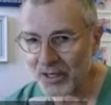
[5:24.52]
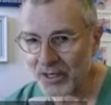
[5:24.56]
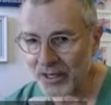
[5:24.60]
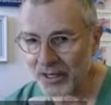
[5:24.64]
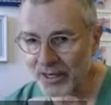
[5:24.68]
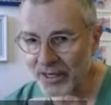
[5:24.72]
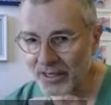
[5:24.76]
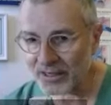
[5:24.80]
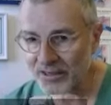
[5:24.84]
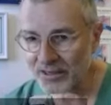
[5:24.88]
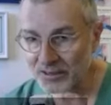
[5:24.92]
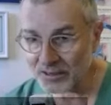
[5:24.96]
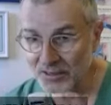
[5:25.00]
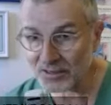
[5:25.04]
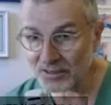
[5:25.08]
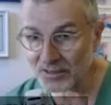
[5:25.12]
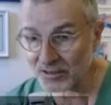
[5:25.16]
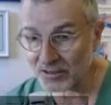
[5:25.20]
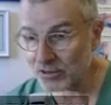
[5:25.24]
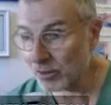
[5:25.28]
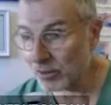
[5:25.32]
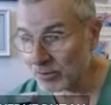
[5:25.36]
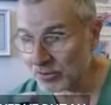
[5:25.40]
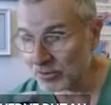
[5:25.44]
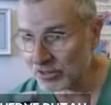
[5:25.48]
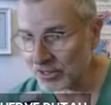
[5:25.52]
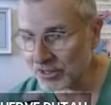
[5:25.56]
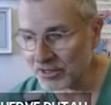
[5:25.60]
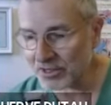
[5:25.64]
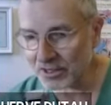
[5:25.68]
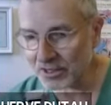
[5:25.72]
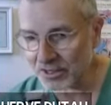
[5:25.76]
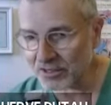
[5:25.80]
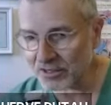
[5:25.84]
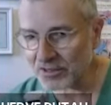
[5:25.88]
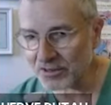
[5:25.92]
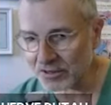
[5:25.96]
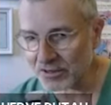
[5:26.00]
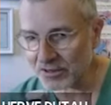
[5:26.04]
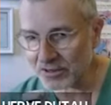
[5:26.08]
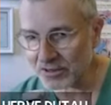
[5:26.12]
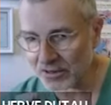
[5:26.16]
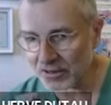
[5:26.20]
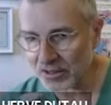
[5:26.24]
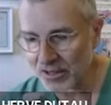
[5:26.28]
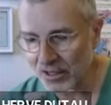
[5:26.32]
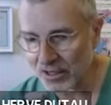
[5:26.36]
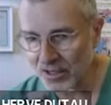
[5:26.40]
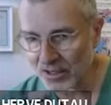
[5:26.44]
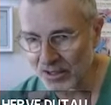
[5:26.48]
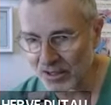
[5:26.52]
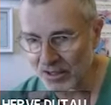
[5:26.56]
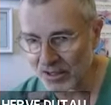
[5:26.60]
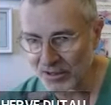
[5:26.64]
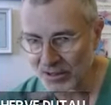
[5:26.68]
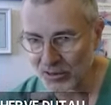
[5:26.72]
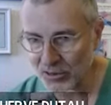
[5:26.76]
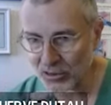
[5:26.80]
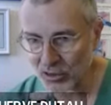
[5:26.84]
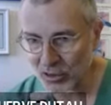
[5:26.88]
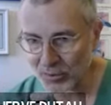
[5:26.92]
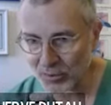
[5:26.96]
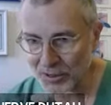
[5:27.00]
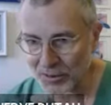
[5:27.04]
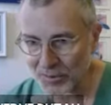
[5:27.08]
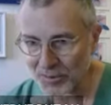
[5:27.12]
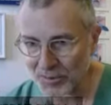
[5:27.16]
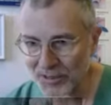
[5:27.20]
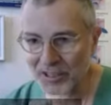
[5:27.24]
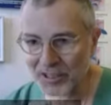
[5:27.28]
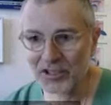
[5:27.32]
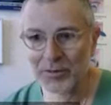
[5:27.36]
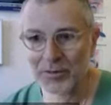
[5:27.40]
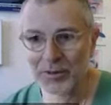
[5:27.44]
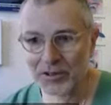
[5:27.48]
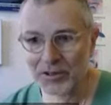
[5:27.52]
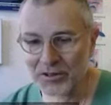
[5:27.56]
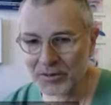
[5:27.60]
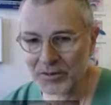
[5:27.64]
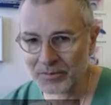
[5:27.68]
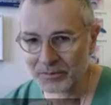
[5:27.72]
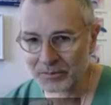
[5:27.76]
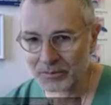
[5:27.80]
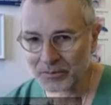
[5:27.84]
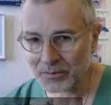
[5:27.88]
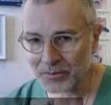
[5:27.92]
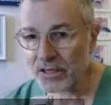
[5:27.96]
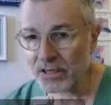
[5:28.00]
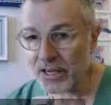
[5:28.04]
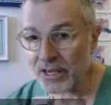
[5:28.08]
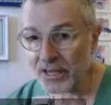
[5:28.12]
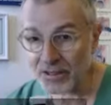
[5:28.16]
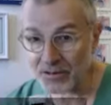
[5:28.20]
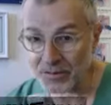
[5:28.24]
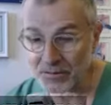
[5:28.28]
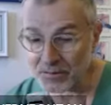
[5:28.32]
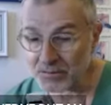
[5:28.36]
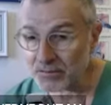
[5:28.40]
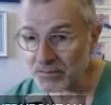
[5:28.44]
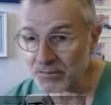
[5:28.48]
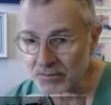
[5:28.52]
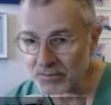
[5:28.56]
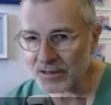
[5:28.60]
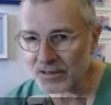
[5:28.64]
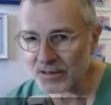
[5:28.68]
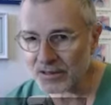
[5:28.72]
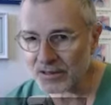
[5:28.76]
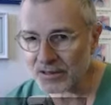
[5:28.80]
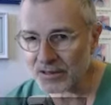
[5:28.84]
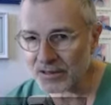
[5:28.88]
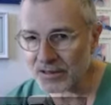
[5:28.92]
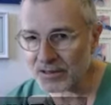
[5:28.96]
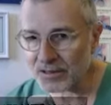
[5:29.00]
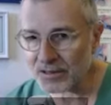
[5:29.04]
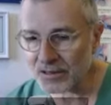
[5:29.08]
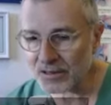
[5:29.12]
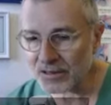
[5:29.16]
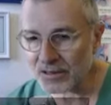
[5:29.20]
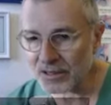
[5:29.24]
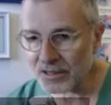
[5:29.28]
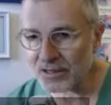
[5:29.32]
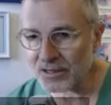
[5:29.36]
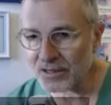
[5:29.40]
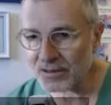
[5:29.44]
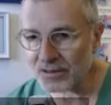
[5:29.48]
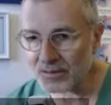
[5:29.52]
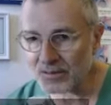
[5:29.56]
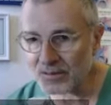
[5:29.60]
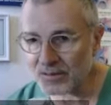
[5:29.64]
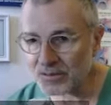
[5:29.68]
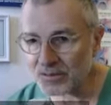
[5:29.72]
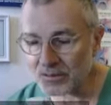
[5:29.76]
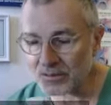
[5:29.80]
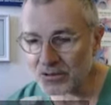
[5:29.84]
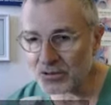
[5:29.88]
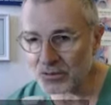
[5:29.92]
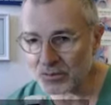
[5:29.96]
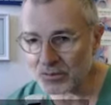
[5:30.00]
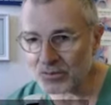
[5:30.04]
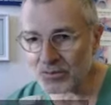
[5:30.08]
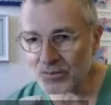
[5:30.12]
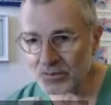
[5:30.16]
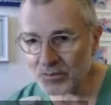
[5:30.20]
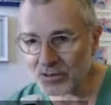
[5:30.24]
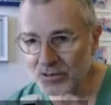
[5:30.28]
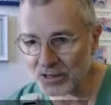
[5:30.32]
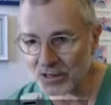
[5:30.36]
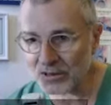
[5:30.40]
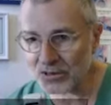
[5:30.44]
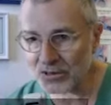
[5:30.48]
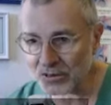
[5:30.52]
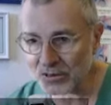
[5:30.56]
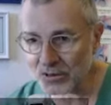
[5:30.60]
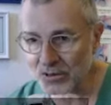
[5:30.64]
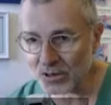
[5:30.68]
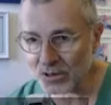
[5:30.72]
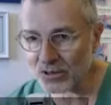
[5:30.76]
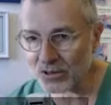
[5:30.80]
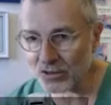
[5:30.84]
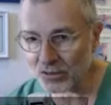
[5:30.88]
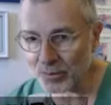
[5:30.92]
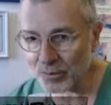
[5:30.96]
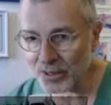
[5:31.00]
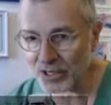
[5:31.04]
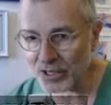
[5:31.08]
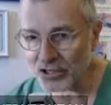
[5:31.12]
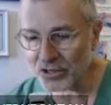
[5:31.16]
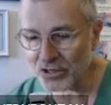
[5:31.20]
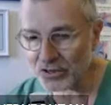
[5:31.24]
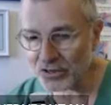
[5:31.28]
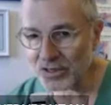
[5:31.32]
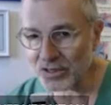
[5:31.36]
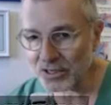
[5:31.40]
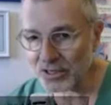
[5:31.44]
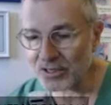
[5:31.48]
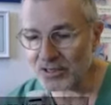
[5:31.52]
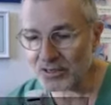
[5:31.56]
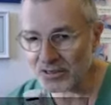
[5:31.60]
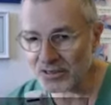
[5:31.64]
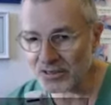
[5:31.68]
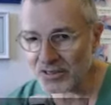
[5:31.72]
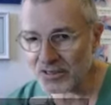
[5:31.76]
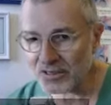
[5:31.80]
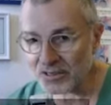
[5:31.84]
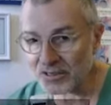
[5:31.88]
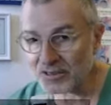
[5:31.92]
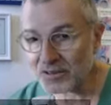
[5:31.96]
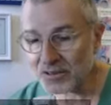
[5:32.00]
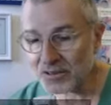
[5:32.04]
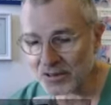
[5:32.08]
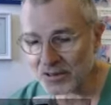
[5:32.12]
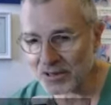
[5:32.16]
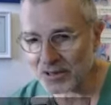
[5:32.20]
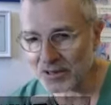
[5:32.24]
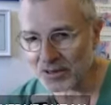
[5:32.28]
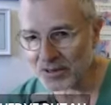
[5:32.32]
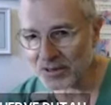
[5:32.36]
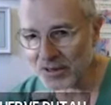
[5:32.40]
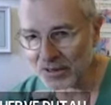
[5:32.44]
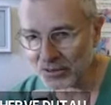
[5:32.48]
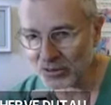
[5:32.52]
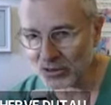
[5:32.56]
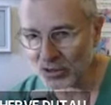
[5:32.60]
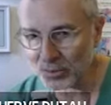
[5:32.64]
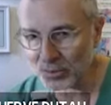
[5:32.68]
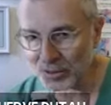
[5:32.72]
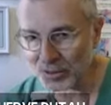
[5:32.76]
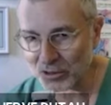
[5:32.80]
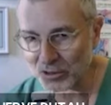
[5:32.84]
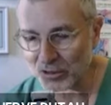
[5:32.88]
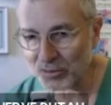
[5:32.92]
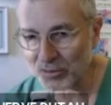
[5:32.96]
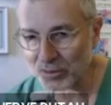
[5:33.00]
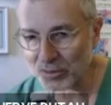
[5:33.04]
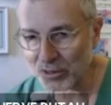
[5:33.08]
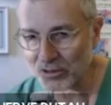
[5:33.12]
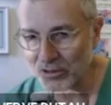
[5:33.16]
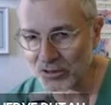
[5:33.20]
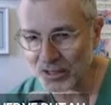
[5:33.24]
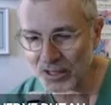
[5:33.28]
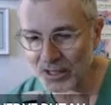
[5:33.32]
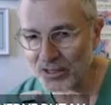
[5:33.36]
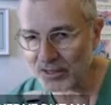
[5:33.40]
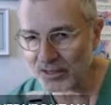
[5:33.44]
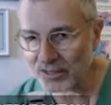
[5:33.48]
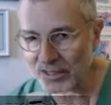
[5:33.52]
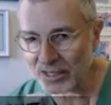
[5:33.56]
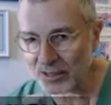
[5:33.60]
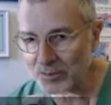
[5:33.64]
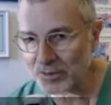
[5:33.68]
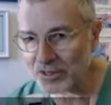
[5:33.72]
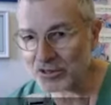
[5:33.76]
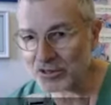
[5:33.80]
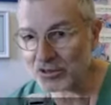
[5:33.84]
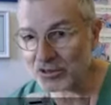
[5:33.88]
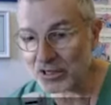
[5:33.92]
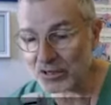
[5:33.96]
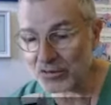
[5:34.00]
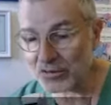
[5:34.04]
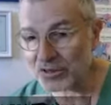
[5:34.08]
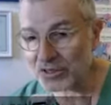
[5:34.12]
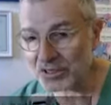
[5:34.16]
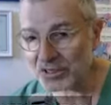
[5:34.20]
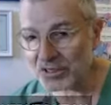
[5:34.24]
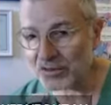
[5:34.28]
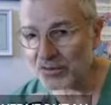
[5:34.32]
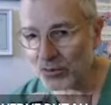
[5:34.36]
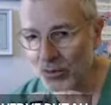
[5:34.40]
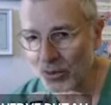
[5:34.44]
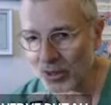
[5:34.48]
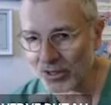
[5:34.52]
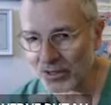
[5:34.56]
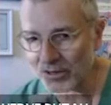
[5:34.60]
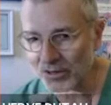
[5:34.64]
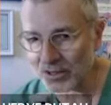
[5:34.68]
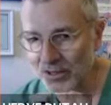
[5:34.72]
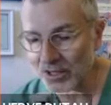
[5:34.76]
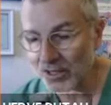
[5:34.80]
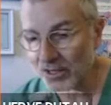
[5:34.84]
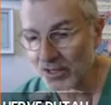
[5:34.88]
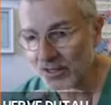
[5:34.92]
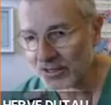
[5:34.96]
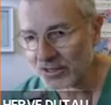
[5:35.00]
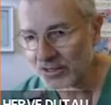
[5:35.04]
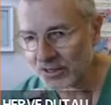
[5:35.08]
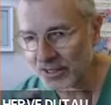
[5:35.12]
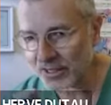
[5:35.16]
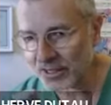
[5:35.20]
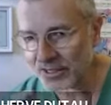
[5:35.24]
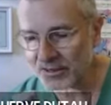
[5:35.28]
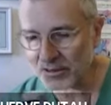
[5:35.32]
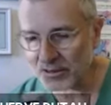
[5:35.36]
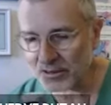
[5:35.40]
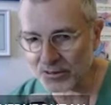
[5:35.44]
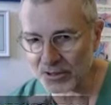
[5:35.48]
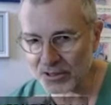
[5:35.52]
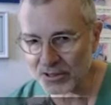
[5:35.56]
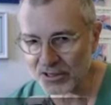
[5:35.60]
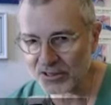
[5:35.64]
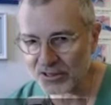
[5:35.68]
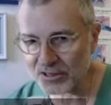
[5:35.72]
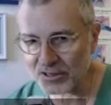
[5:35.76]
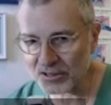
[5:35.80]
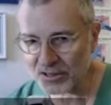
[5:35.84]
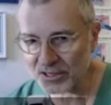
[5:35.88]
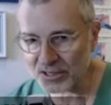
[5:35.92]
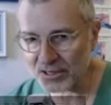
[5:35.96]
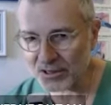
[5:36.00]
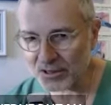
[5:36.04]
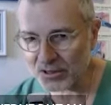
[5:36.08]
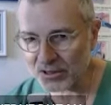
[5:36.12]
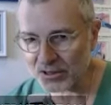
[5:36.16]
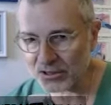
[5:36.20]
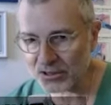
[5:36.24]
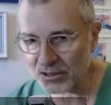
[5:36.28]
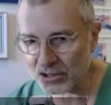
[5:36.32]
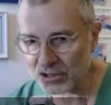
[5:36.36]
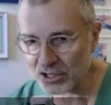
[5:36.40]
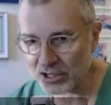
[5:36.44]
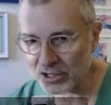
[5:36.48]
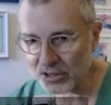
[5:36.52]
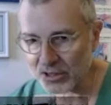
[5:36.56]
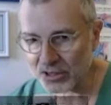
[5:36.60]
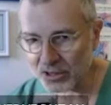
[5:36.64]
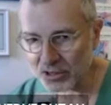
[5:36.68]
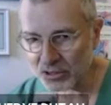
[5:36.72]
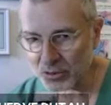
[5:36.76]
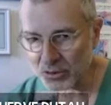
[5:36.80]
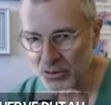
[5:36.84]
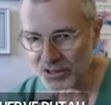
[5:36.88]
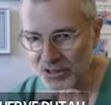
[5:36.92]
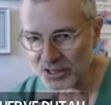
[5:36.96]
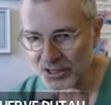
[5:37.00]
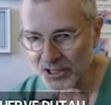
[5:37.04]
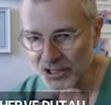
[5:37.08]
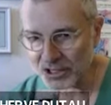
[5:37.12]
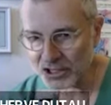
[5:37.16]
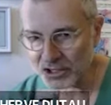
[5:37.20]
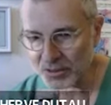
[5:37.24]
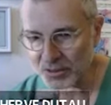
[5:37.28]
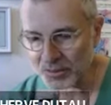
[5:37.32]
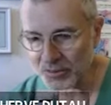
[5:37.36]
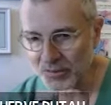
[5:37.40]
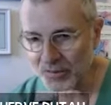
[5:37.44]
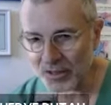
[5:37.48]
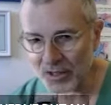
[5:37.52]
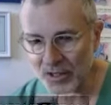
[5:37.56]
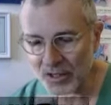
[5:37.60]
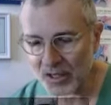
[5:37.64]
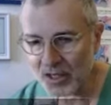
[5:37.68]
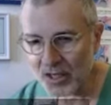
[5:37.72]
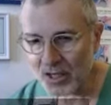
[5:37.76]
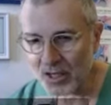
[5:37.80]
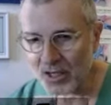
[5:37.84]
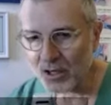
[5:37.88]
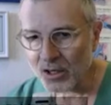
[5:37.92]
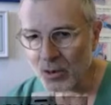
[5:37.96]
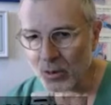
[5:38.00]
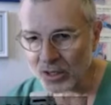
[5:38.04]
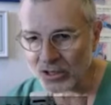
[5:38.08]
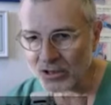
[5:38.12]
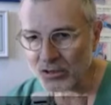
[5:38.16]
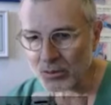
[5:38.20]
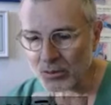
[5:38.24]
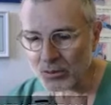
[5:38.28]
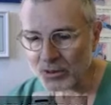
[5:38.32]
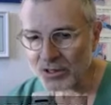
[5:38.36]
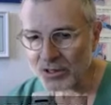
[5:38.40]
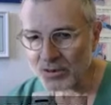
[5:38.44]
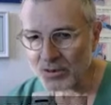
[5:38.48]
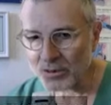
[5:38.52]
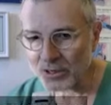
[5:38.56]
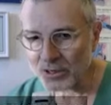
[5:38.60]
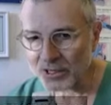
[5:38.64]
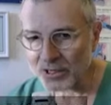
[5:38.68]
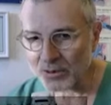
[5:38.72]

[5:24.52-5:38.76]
And this something is an endoscopic management. And in a lot of patients, this endoscopic treatment can be the definitive one in case of anesthetic or surgical contraindication. What we